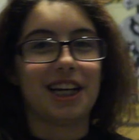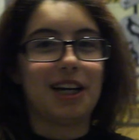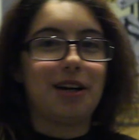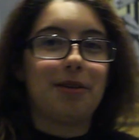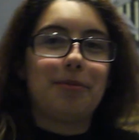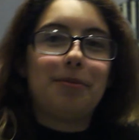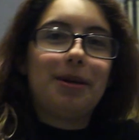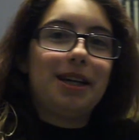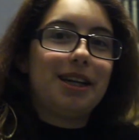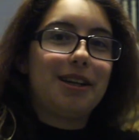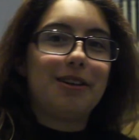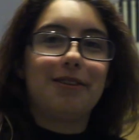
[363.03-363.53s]

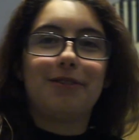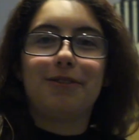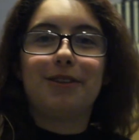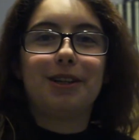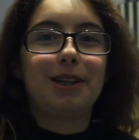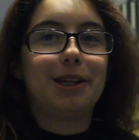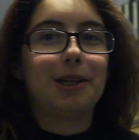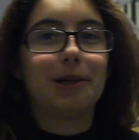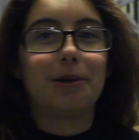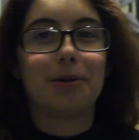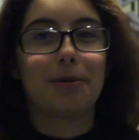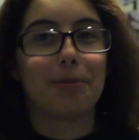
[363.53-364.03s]
I'll make a
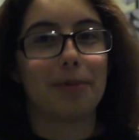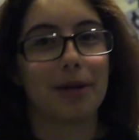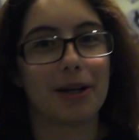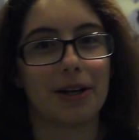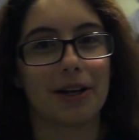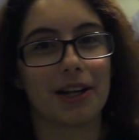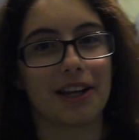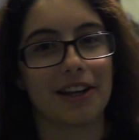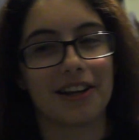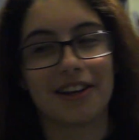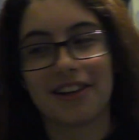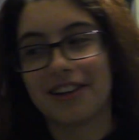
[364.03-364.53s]
video about
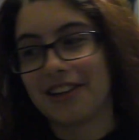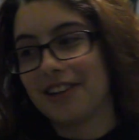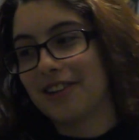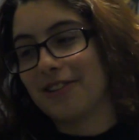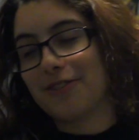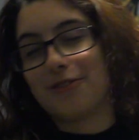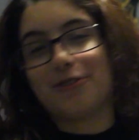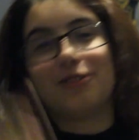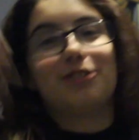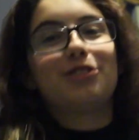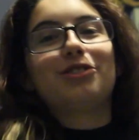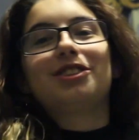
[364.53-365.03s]
it.
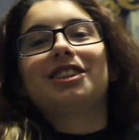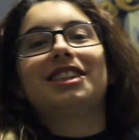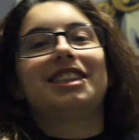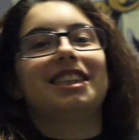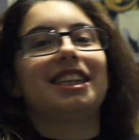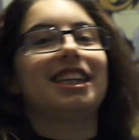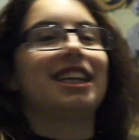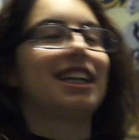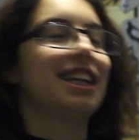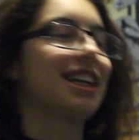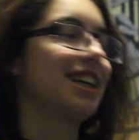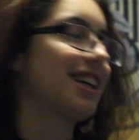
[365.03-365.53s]
We'll
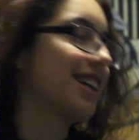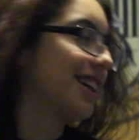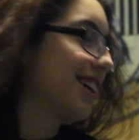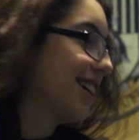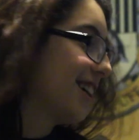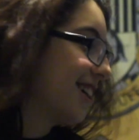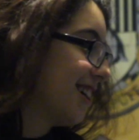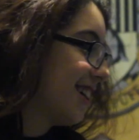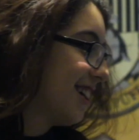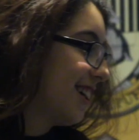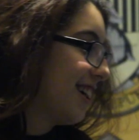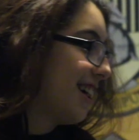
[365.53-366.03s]
see.
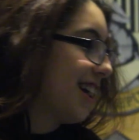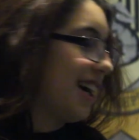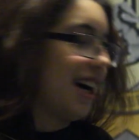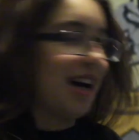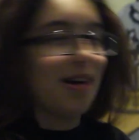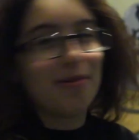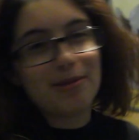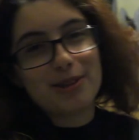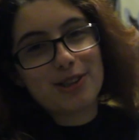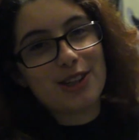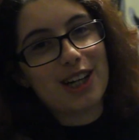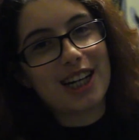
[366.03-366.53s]

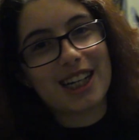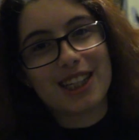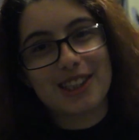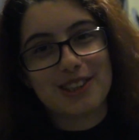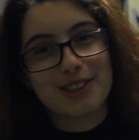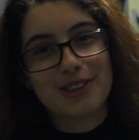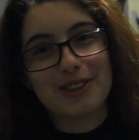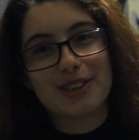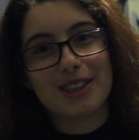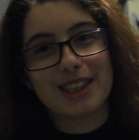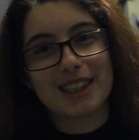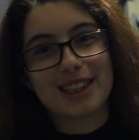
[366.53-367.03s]
I'm gonna try to
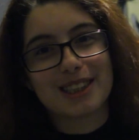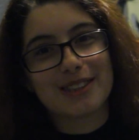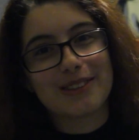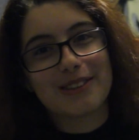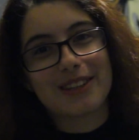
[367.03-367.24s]
do this,